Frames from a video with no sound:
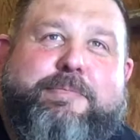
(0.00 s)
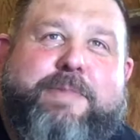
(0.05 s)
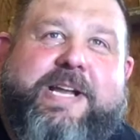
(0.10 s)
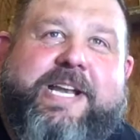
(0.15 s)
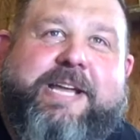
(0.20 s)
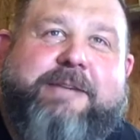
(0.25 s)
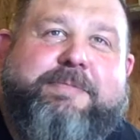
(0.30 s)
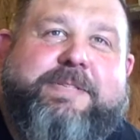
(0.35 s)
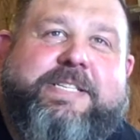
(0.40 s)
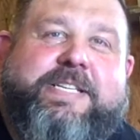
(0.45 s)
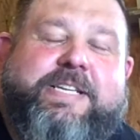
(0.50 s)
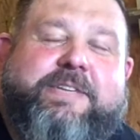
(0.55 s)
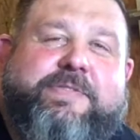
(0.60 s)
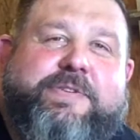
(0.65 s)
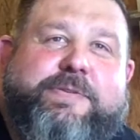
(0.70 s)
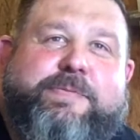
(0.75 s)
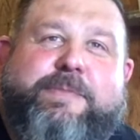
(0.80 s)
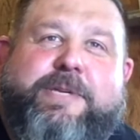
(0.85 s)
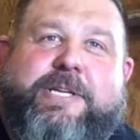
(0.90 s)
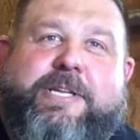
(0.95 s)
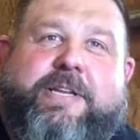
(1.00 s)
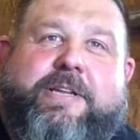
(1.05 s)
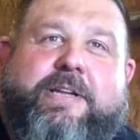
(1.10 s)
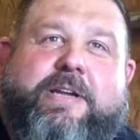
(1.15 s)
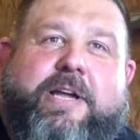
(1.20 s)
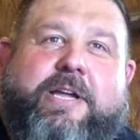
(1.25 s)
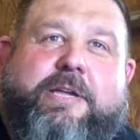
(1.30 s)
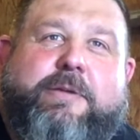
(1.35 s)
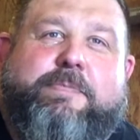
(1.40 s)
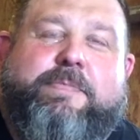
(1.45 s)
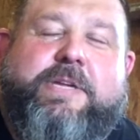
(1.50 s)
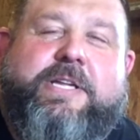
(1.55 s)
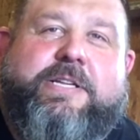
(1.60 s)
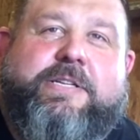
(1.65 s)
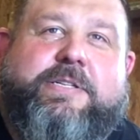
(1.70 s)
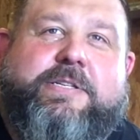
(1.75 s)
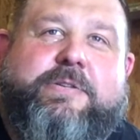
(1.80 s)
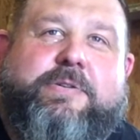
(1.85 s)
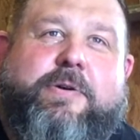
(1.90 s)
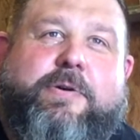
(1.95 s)
My name's Steve Schmidt. I compete in
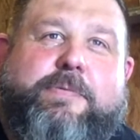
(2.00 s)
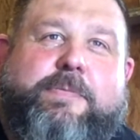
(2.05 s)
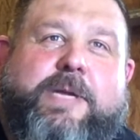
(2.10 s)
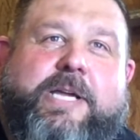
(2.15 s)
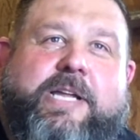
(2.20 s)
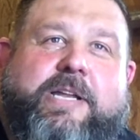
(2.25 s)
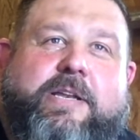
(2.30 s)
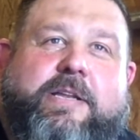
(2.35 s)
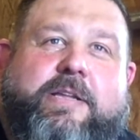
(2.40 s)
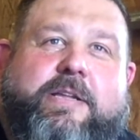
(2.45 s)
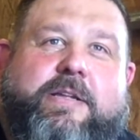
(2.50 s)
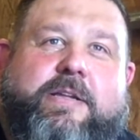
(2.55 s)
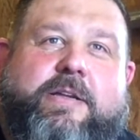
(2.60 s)
strongman.